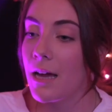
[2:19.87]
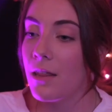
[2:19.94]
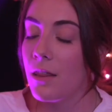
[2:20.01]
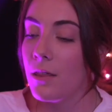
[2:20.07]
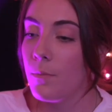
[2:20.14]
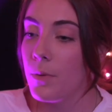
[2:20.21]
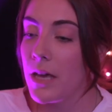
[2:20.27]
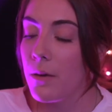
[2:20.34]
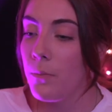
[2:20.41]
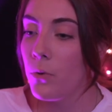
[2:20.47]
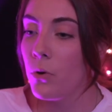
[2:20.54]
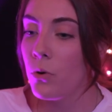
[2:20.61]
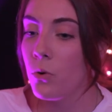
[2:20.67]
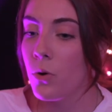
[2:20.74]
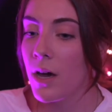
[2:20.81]
The
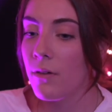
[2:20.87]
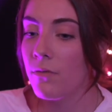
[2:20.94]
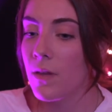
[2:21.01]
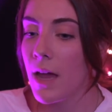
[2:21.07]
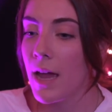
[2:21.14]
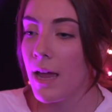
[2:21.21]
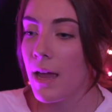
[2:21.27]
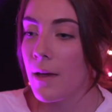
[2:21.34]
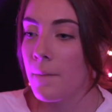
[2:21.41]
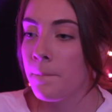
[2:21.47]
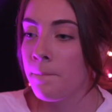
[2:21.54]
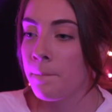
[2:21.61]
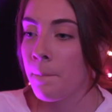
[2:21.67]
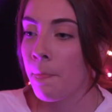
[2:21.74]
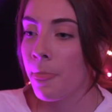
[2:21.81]
people who have like
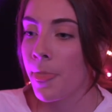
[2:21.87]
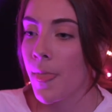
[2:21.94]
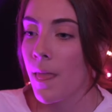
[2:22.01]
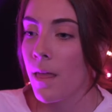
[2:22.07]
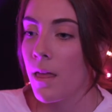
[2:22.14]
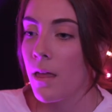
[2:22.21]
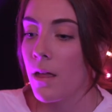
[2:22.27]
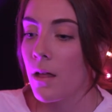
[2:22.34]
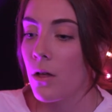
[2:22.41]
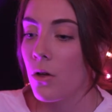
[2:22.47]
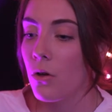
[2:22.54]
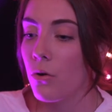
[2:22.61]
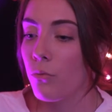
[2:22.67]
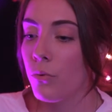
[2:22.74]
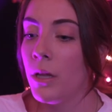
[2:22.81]

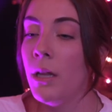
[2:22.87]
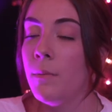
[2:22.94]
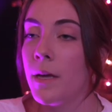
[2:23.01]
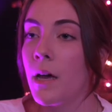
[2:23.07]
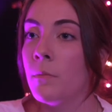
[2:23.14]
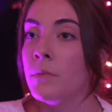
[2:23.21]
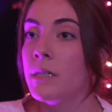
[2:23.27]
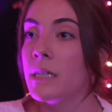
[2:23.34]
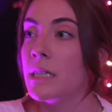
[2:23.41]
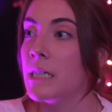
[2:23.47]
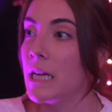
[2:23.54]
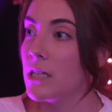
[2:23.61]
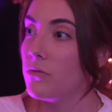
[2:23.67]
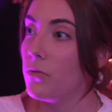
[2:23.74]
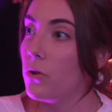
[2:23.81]
really become
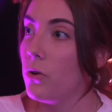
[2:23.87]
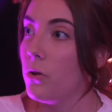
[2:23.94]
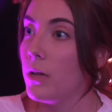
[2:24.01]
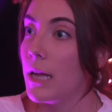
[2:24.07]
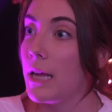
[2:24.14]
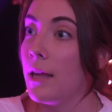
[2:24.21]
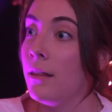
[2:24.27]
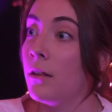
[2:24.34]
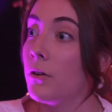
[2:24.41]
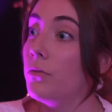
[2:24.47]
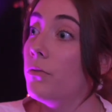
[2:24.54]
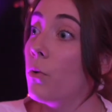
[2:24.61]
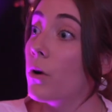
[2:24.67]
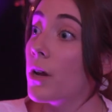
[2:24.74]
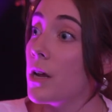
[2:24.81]
successful, like in their
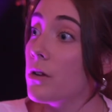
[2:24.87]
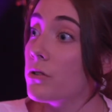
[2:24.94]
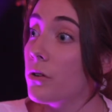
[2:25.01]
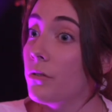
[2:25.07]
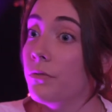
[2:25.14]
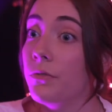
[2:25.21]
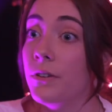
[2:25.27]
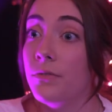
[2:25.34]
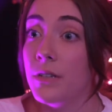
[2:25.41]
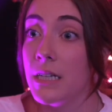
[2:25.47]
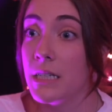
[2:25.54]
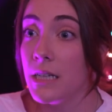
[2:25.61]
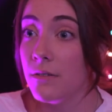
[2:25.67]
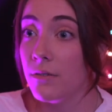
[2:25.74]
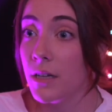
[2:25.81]
40s or
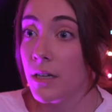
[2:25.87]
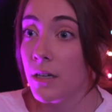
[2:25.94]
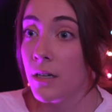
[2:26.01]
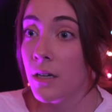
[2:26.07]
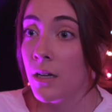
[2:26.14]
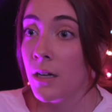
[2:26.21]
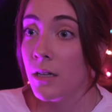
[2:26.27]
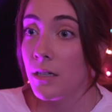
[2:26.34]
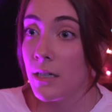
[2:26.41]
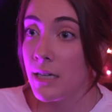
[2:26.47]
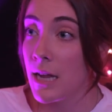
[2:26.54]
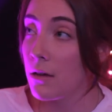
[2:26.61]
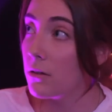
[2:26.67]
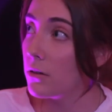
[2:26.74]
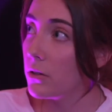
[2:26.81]
50s even, and
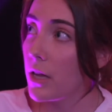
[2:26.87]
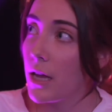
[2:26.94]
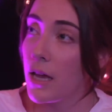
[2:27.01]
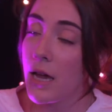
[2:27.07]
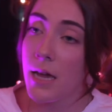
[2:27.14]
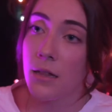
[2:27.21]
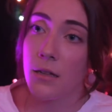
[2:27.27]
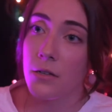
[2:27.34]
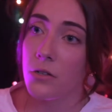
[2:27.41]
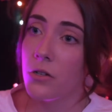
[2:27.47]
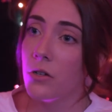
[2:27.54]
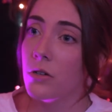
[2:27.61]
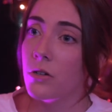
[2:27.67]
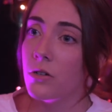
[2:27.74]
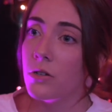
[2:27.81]
now they're like
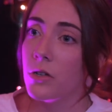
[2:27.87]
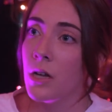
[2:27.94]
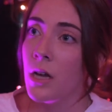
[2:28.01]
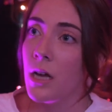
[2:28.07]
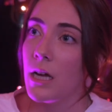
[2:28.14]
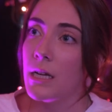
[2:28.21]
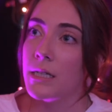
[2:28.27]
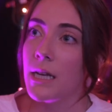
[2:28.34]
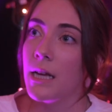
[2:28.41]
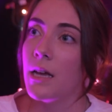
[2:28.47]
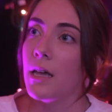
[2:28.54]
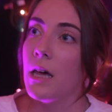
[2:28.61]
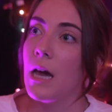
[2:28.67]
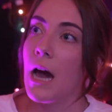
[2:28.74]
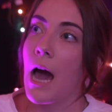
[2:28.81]
A-listers. It's
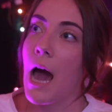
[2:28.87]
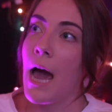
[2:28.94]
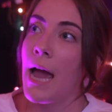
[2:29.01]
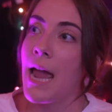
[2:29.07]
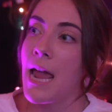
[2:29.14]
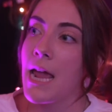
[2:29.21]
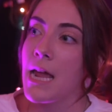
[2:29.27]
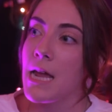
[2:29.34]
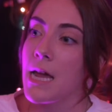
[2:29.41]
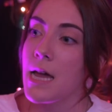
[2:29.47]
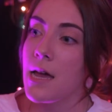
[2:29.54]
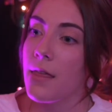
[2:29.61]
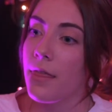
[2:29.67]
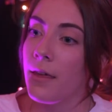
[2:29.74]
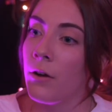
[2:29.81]
like I
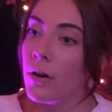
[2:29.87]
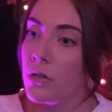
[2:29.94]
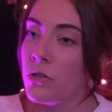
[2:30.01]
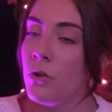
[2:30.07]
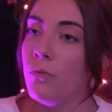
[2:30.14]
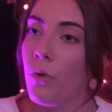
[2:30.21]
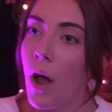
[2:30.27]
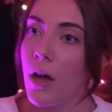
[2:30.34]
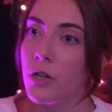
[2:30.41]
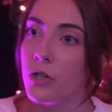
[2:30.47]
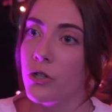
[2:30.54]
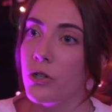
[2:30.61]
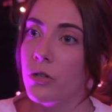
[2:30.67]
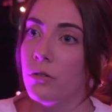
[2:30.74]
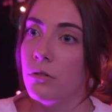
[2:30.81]
there is no
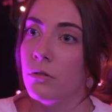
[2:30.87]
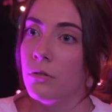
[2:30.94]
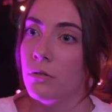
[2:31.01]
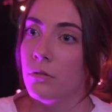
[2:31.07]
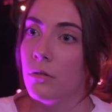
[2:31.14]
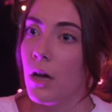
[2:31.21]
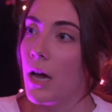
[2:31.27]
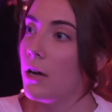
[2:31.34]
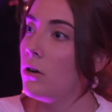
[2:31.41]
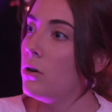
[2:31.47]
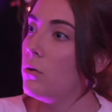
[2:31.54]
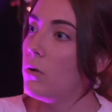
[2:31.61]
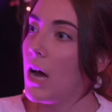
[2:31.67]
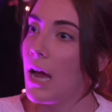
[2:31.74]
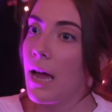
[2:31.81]
rush. Mm-hmm. I don't
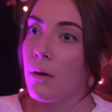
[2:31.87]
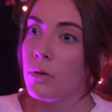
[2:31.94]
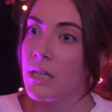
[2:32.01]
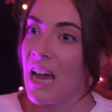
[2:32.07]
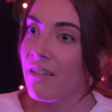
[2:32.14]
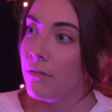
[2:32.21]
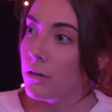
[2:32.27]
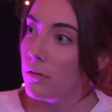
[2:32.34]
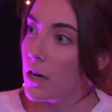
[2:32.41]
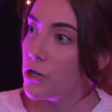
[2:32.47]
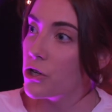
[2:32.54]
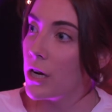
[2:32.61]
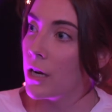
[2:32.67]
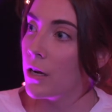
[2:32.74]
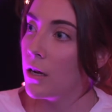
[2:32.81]
know why I was ever
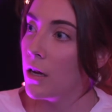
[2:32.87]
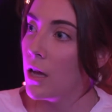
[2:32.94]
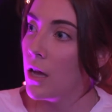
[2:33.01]
rushing.